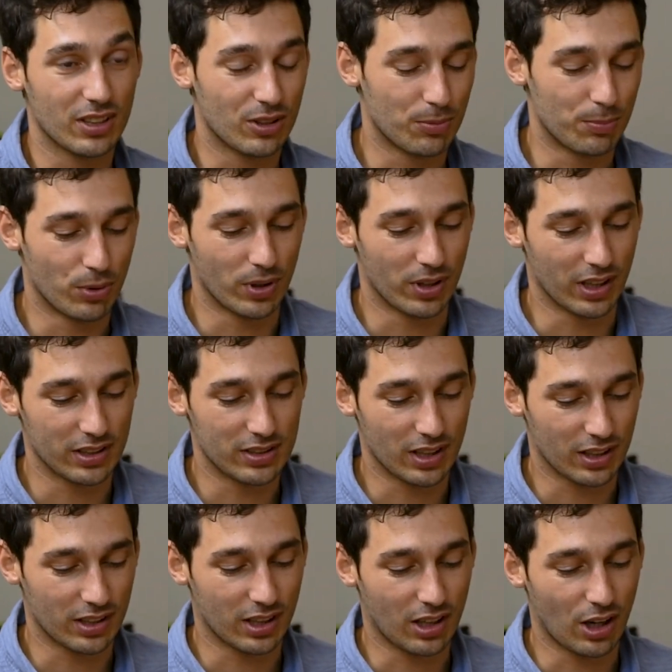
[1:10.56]
a good point. That's
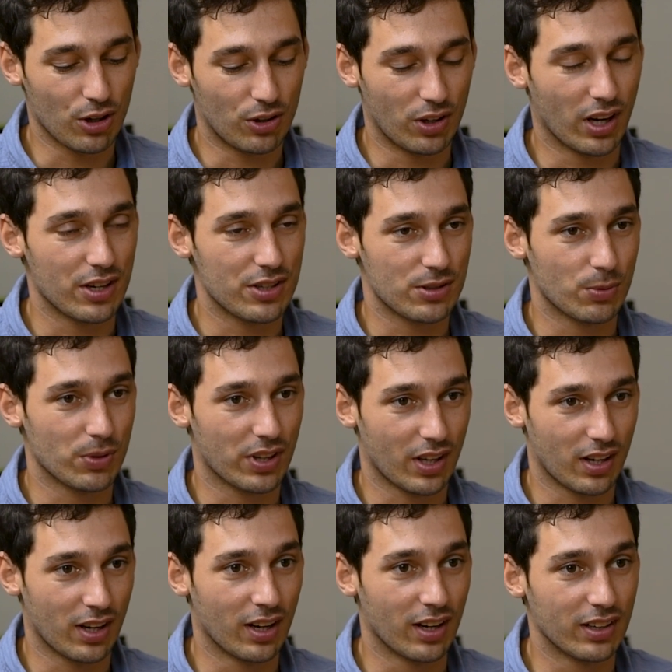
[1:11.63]
like the co-creation with the
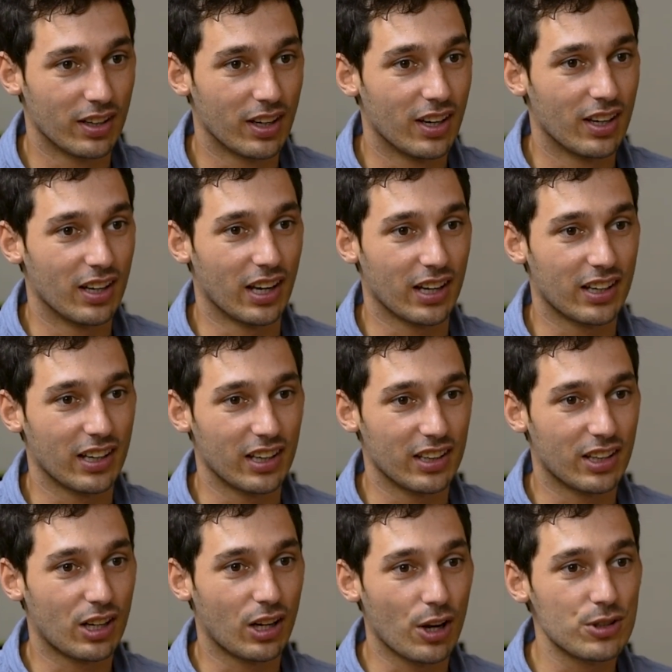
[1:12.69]
client. Like the
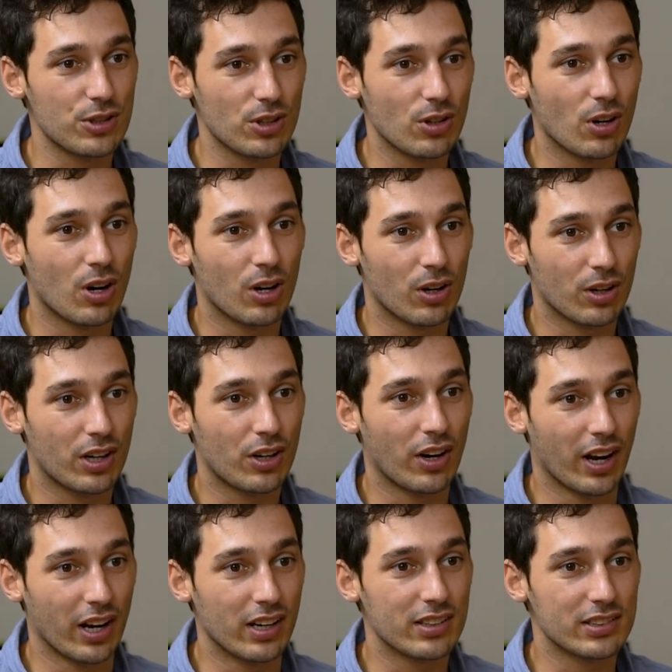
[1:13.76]
closer you are
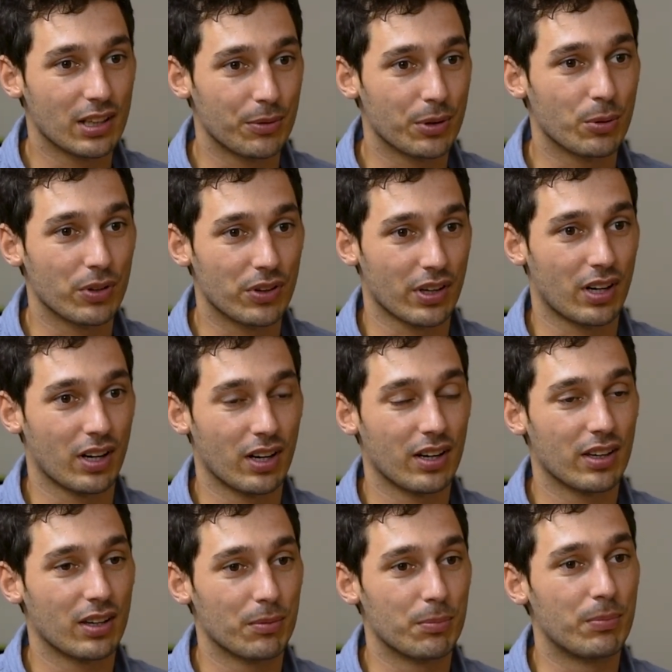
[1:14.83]
creating something with the client,
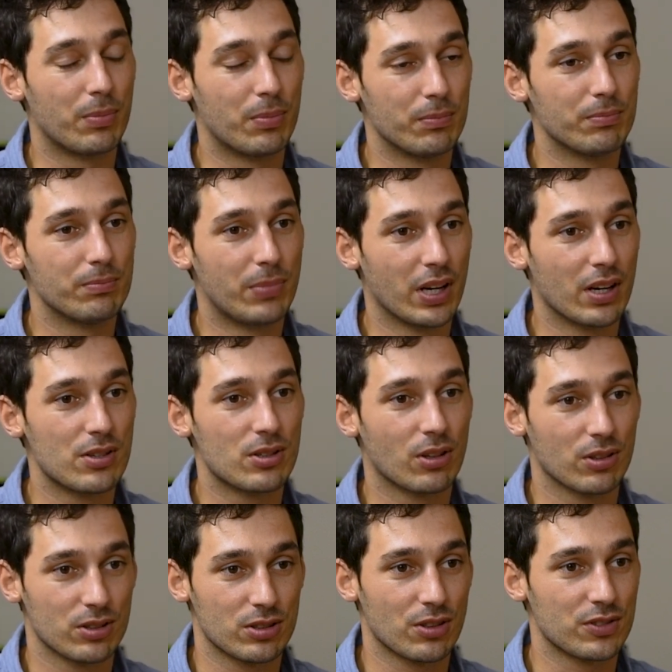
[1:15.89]
the better
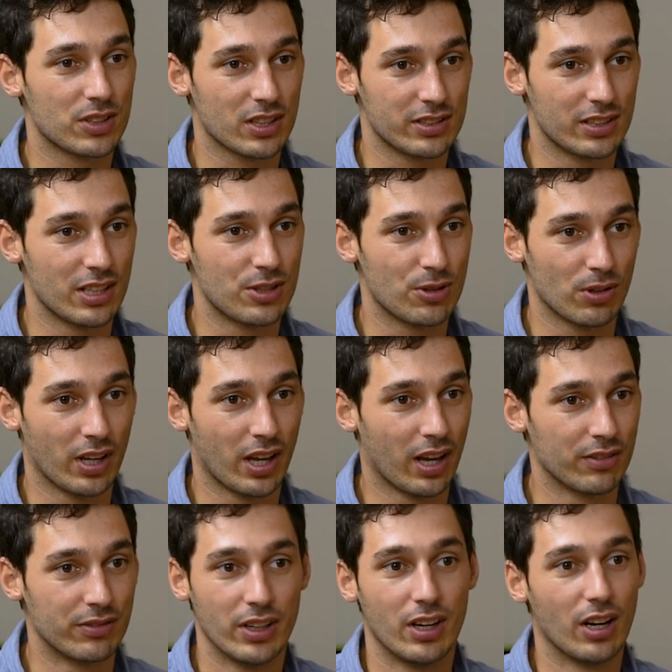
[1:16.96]
chance of success you'll
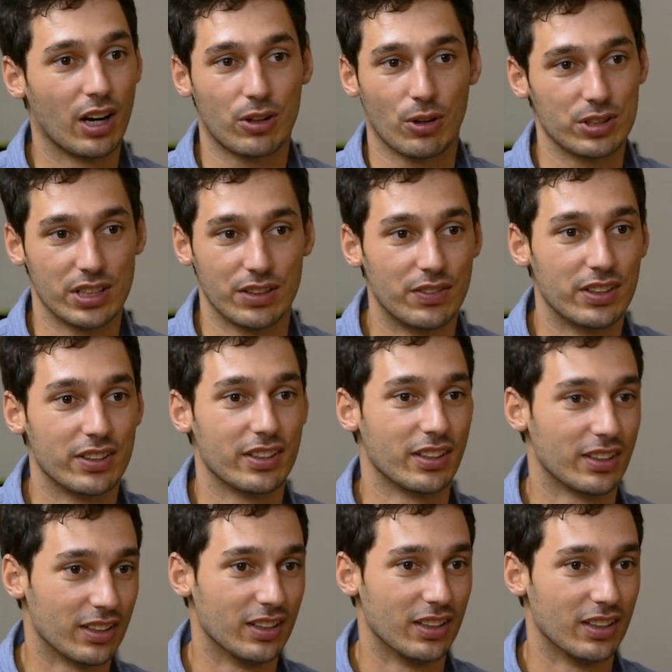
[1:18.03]
have across everything.